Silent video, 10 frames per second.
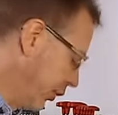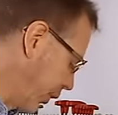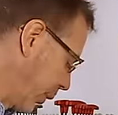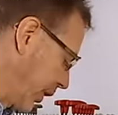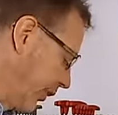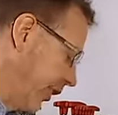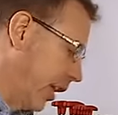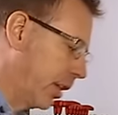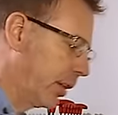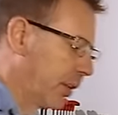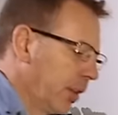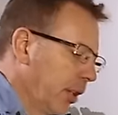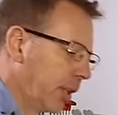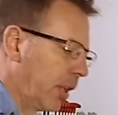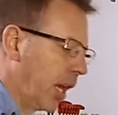So we're in center,
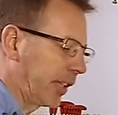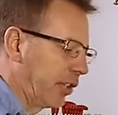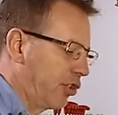lock the